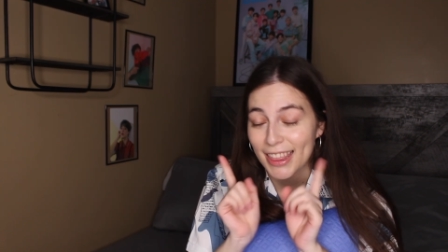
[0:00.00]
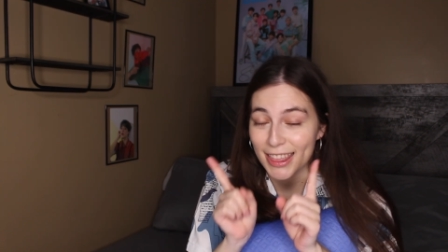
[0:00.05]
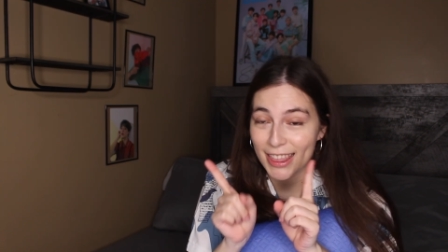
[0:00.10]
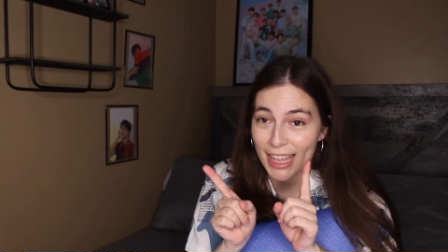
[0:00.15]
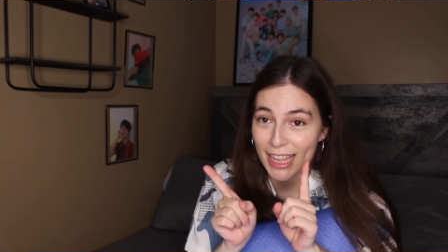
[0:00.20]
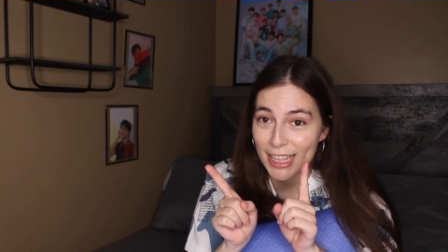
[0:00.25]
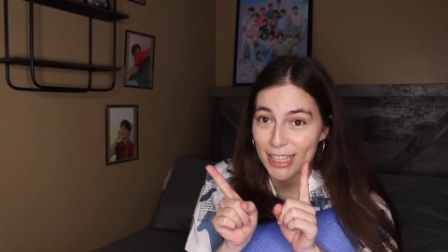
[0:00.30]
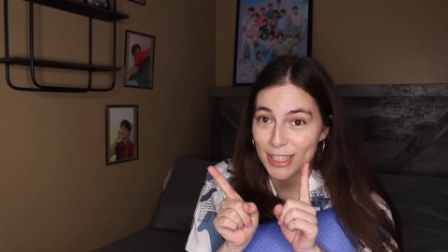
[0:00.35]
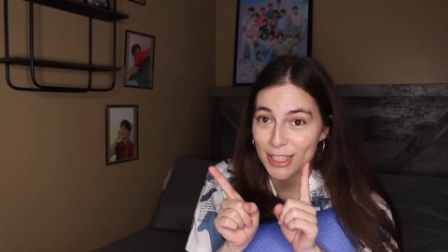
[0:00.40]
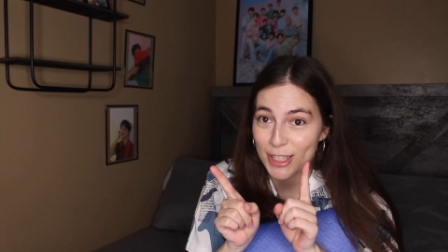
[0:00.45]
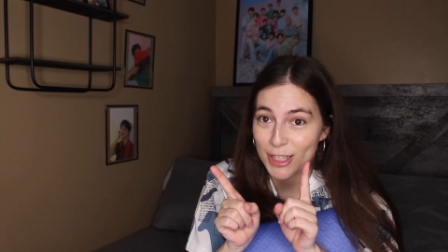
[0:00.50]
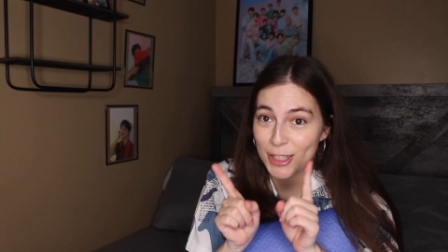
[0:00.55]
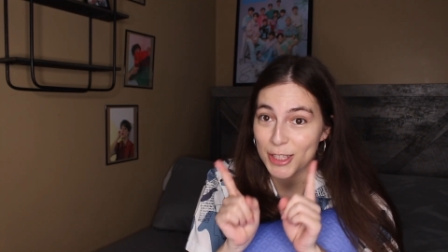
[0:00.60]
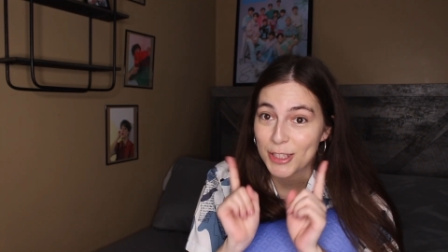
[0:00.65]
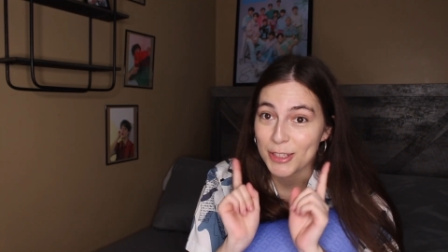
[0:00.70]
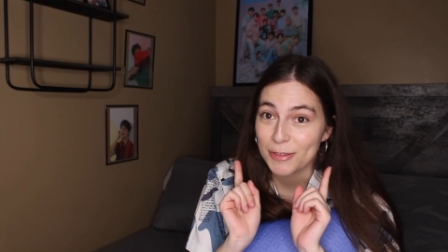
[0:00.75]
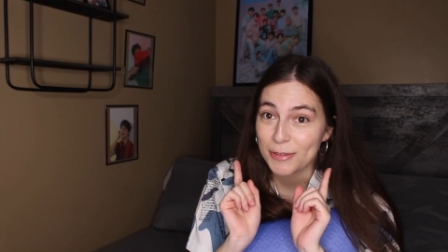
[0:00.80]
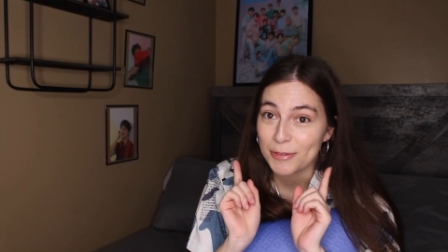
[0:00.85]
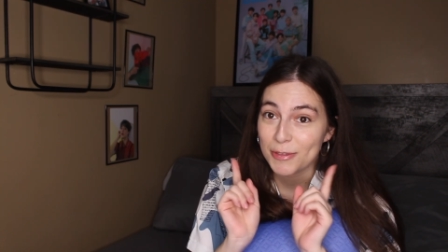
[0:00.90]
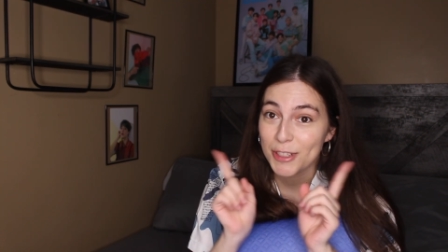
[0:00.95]
Thanks.
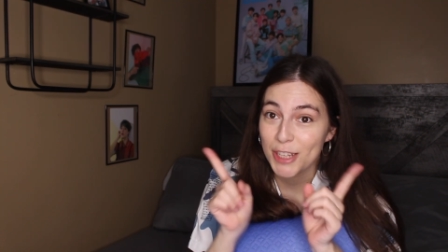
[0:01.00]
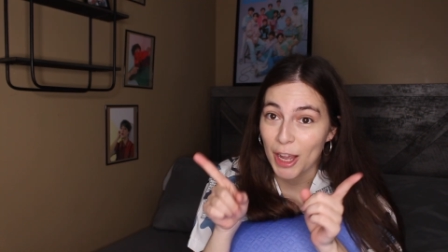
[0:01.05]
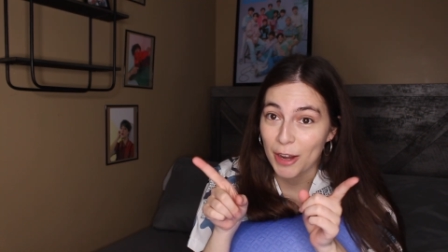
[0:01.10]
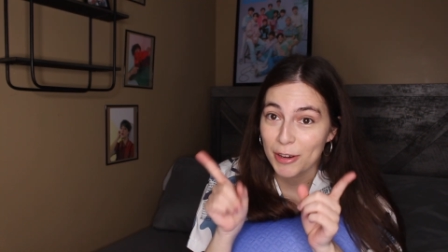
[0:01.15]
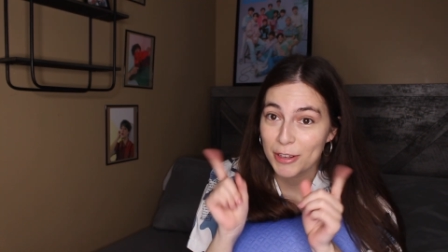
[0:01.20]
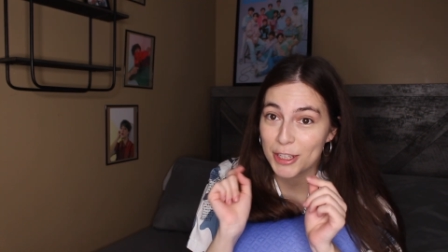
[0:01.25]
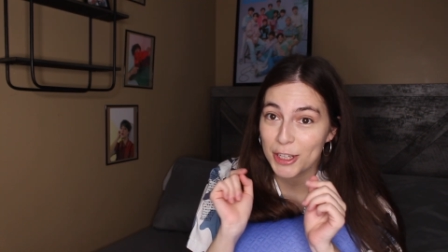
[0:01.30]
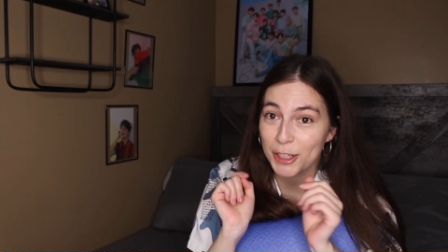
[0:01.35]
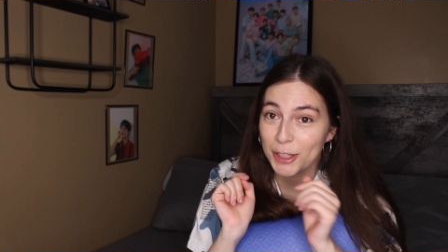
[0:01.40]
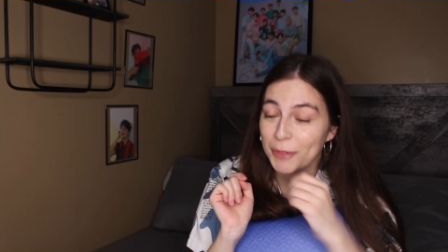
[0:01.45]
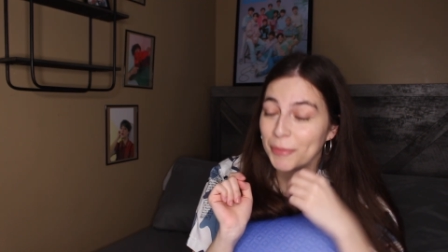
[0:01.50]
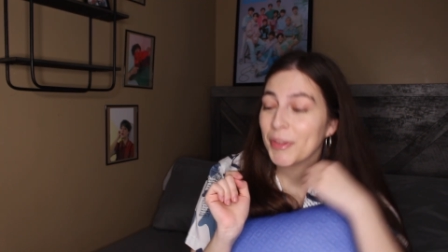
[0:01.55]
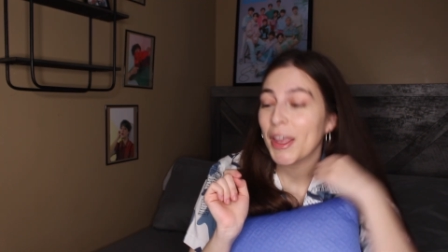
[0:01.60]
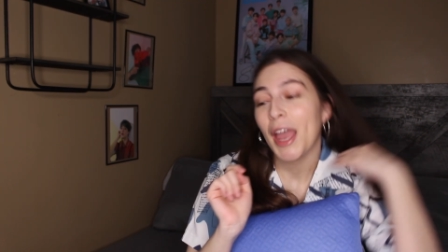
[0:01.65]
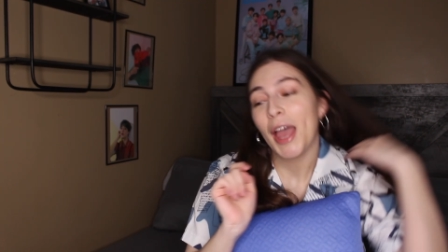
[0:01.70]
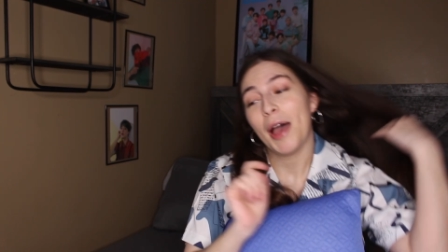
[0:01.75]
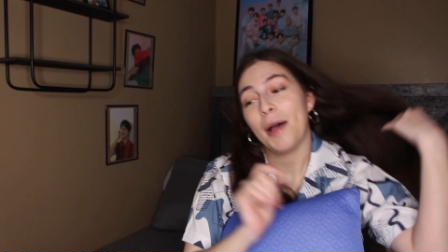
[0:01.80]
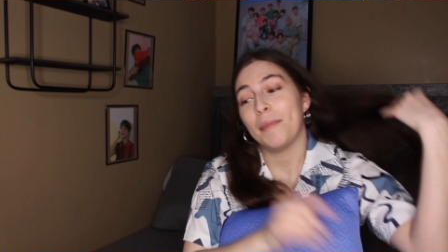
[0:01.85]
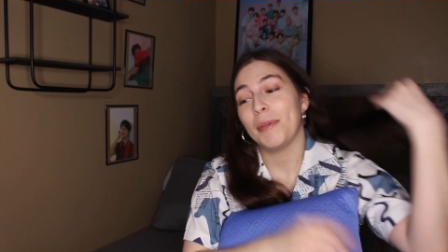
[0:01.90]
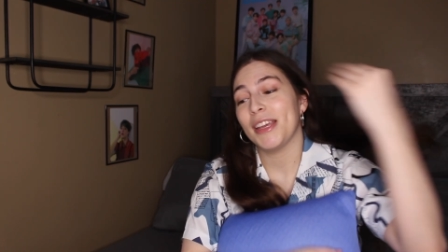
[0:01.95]
Shout out to her.
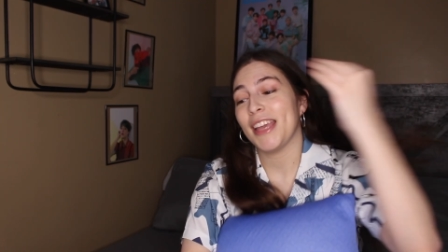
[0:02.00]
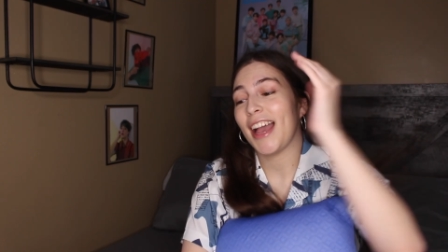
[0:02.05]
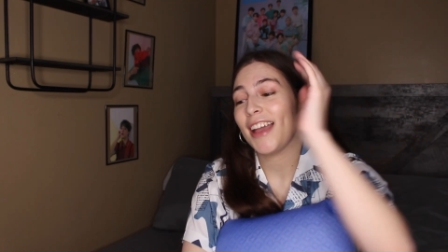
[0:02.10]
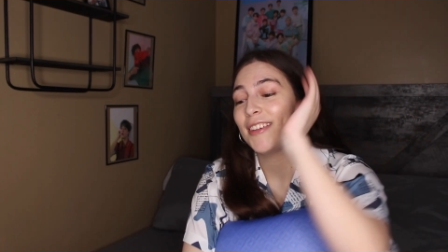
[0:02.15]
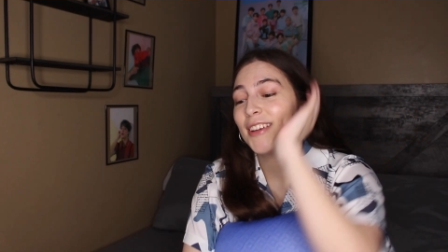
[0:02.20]
But yeah,